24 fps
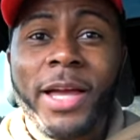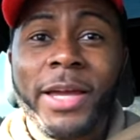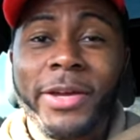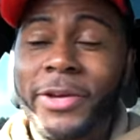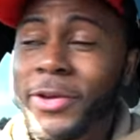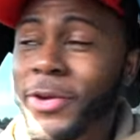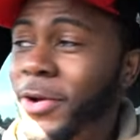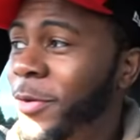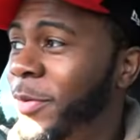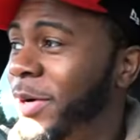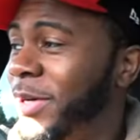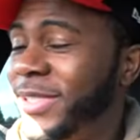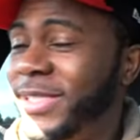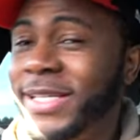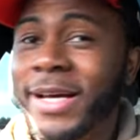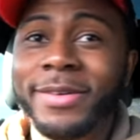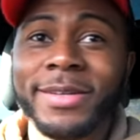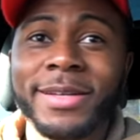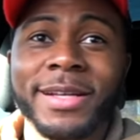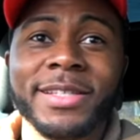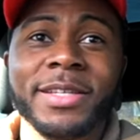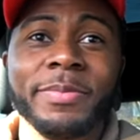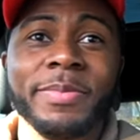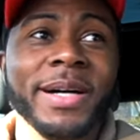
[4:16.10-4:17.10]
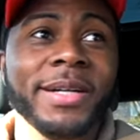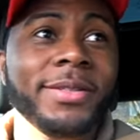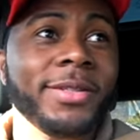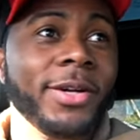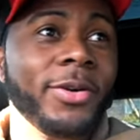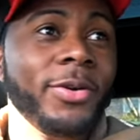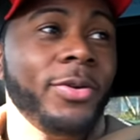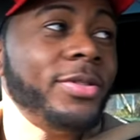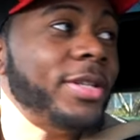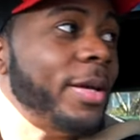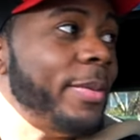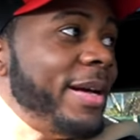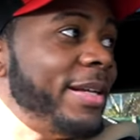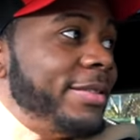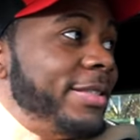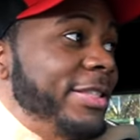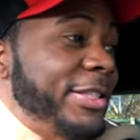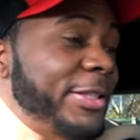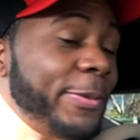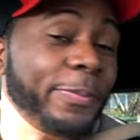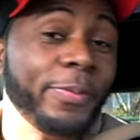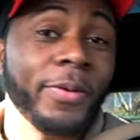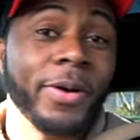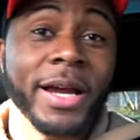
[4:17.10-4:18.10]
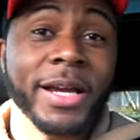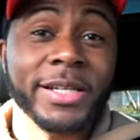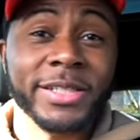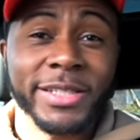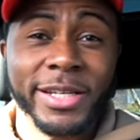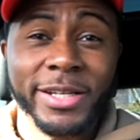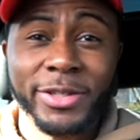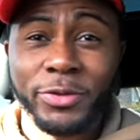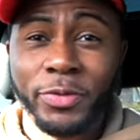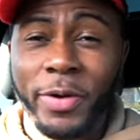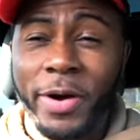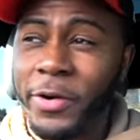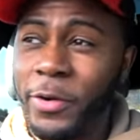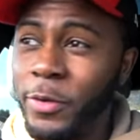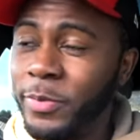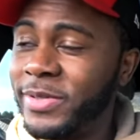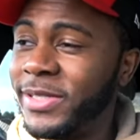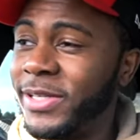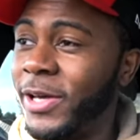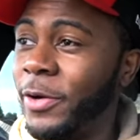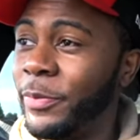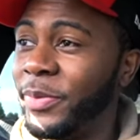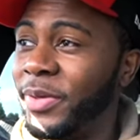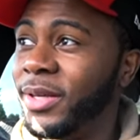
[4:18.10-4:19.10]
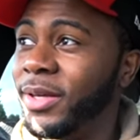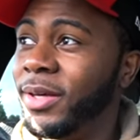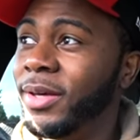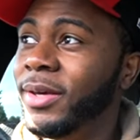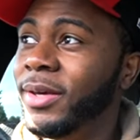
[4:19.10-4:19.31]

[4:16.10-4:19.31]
You know what, shout out to McDonald's, I'm actually surprised you didn't try and upsell me.